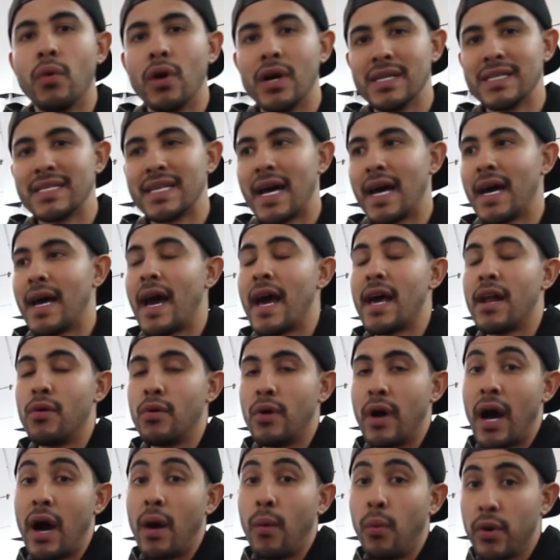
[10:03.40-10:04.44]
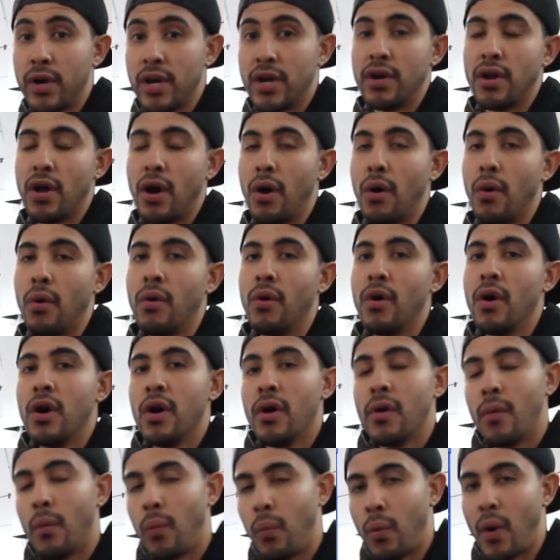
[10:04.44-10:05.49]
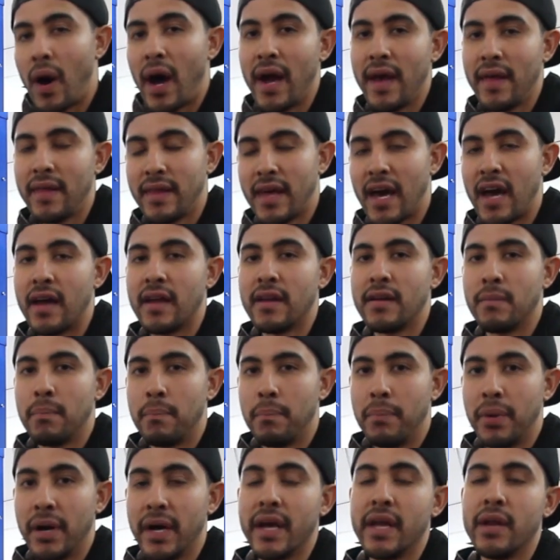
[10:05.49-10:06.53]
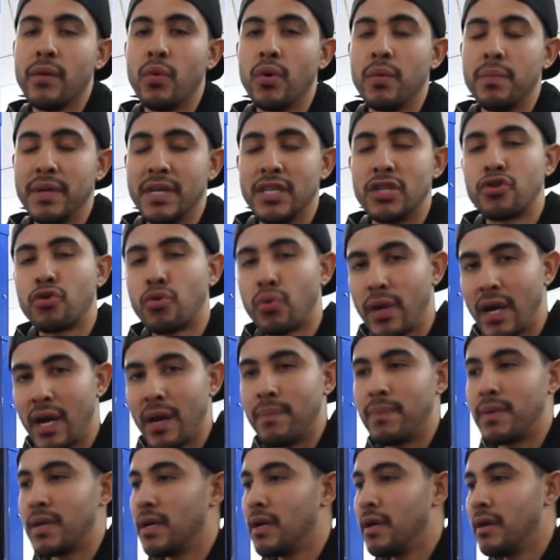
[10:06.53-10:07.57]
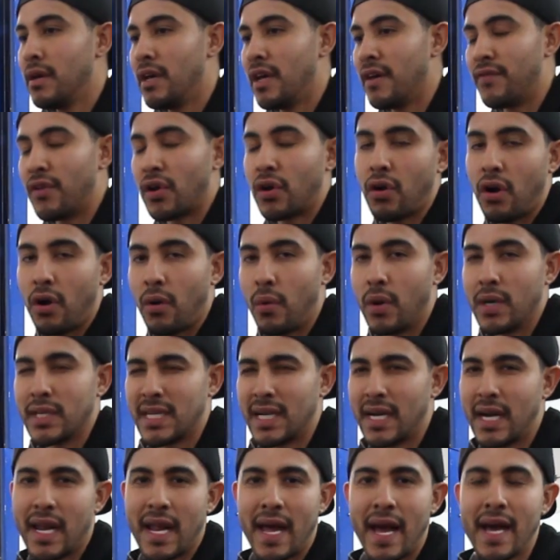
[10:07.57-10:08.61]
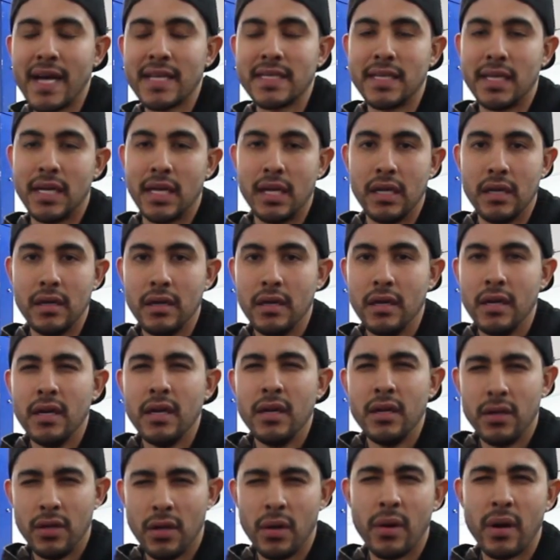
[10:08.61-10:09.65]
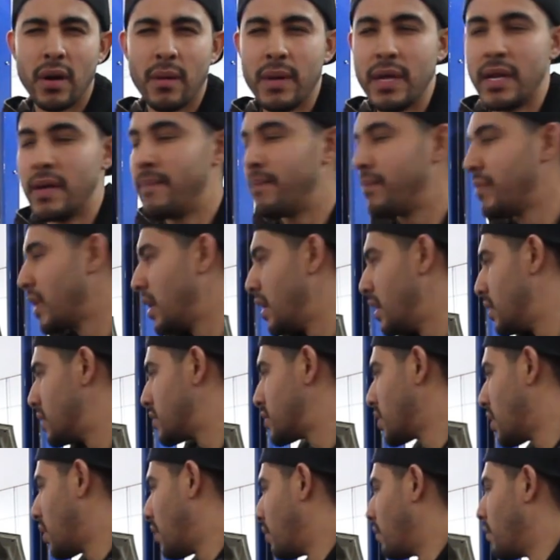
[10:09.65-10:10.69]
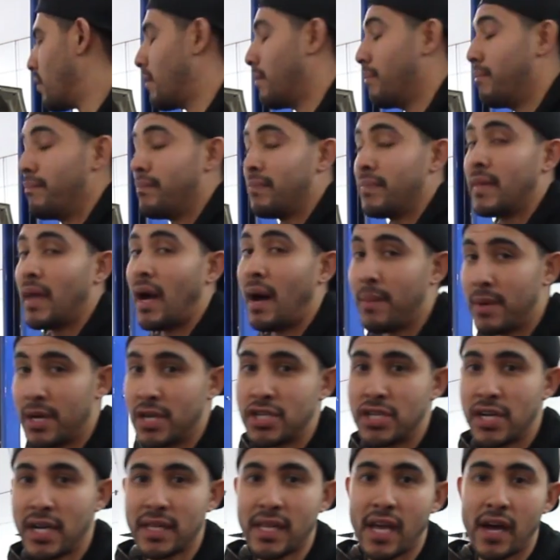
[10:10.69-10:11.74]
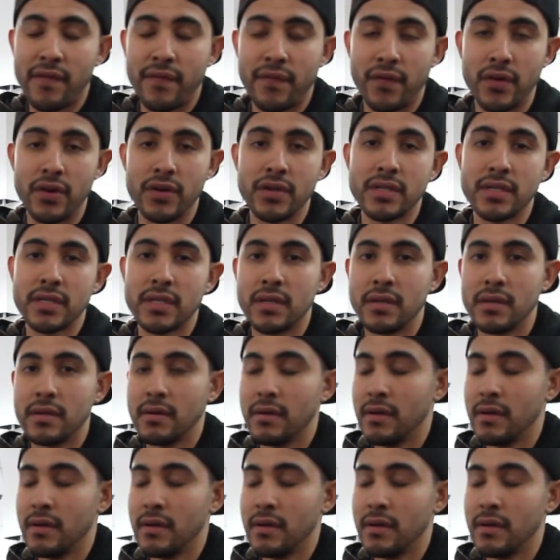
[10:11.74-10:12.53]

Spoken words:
was that I wouldn't know why that button would be tripped if the car wasn't in an accident. You know what I mean? So I'm gonna check that first.